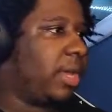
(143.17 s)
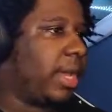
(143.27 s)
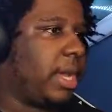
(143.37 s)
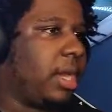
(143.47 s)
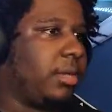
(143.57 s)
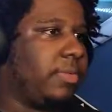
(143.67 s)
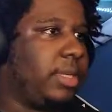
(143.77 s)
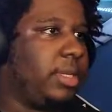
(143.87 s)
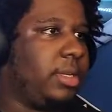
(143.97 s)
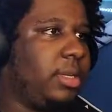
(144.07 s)
okay, how do
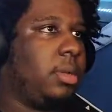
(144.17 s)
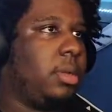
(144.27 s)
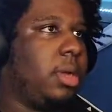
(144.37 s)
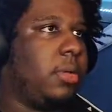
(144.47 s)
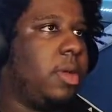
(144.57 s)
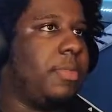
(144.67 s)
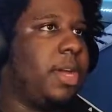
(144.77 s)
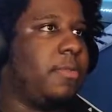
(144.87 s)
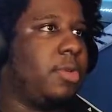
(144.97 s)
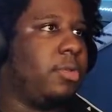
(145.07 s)
we... Uh, help me
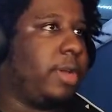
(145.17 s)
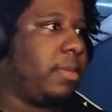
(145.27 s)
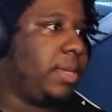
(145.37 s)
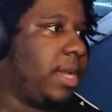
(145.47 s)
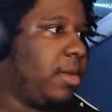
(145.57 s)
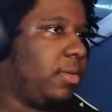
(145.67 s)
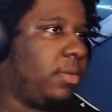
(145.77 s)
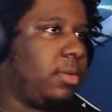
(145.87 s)
out real quick, help me out.